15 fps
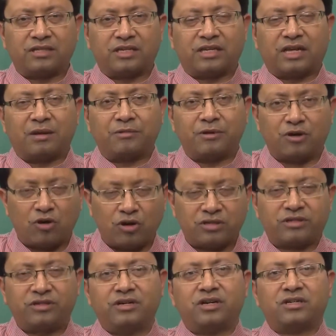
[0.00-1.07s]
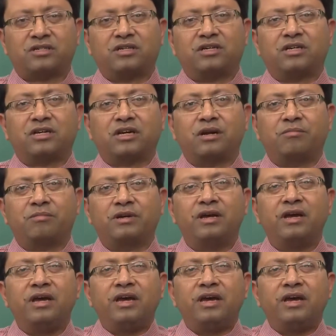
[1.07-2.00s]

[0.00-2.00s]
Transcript: It can be cost reduction, it can be